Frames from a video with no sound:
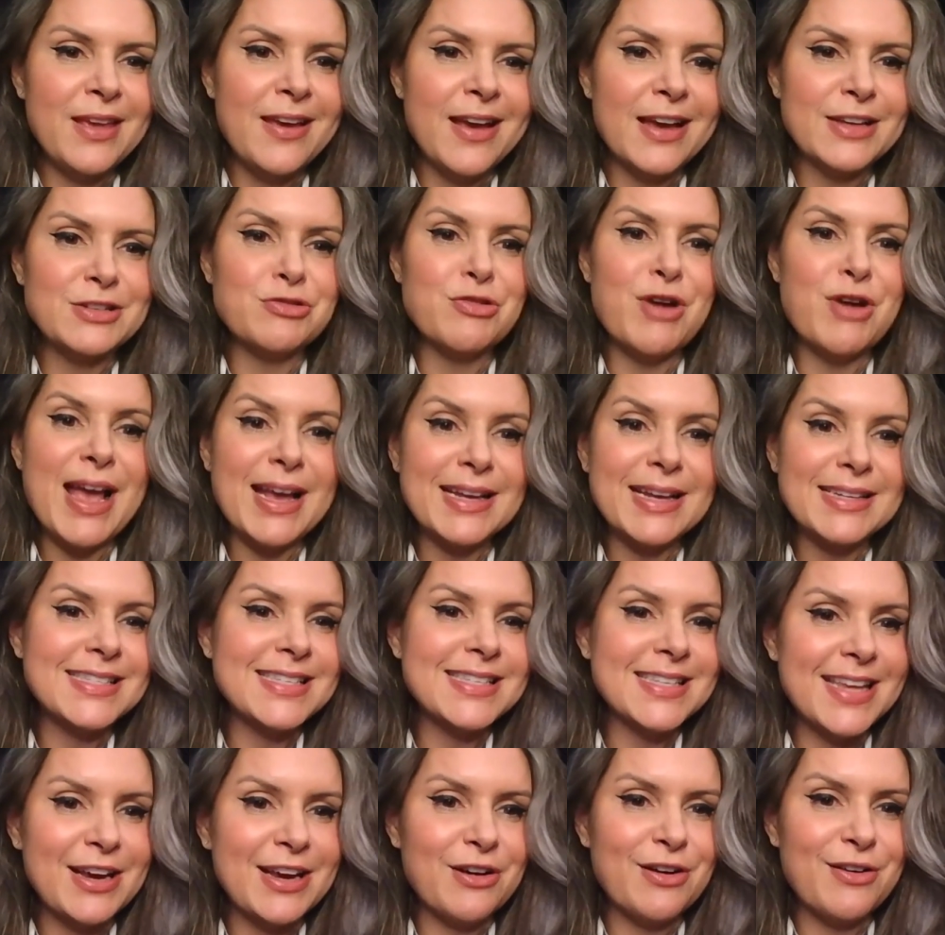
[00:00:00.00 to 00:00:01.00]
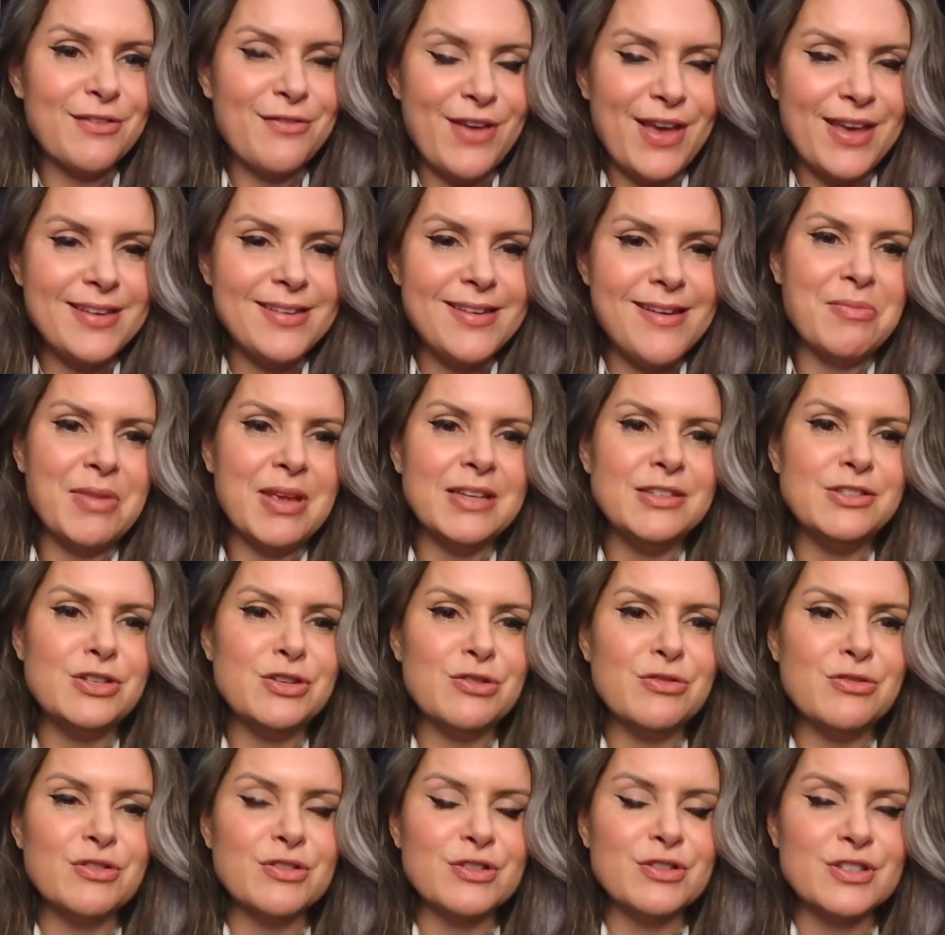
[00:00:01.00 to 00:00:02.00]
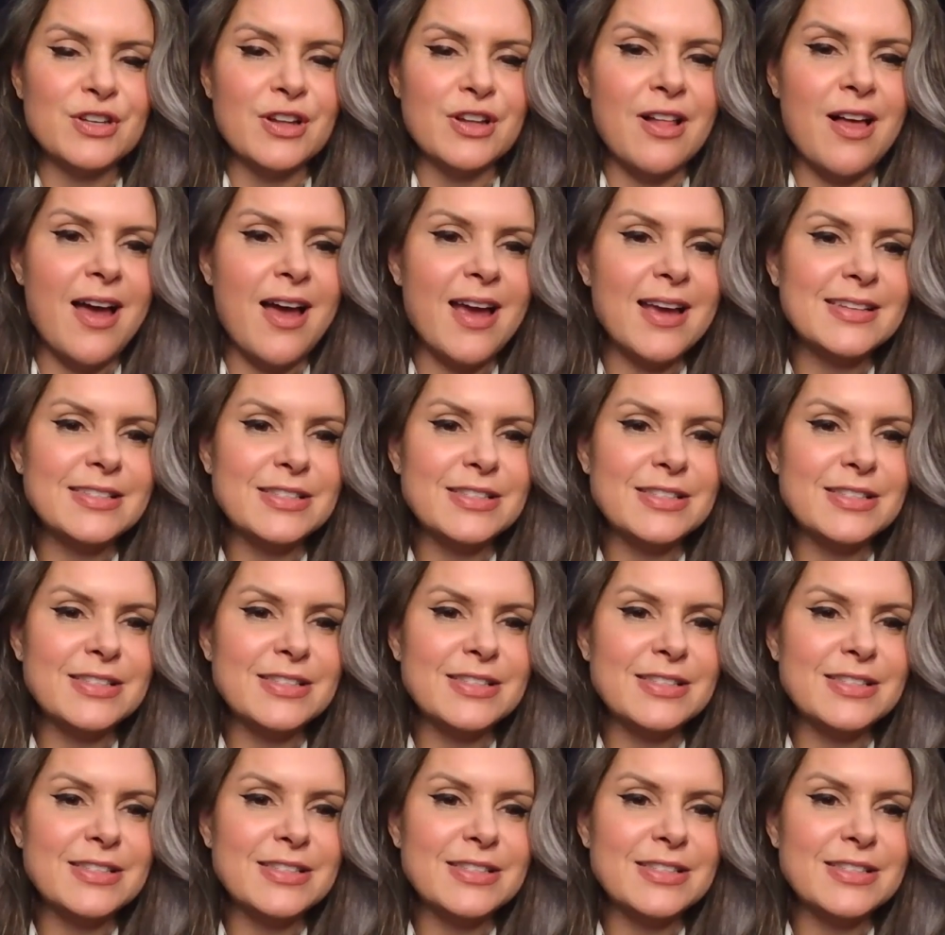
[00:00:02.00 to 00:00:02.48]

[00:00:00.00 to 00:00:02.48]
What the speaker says: a Dragon Slayer event in June or July.